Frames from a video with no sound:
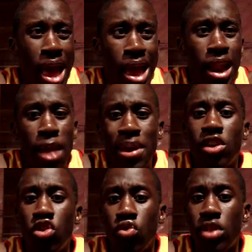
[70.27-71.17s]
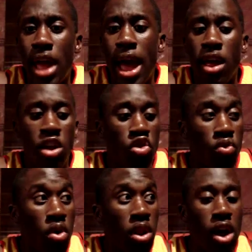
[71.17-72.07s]
and I basically use that
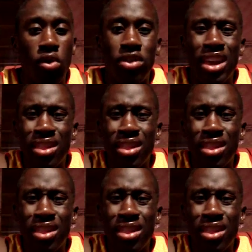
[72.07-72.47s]
to roll out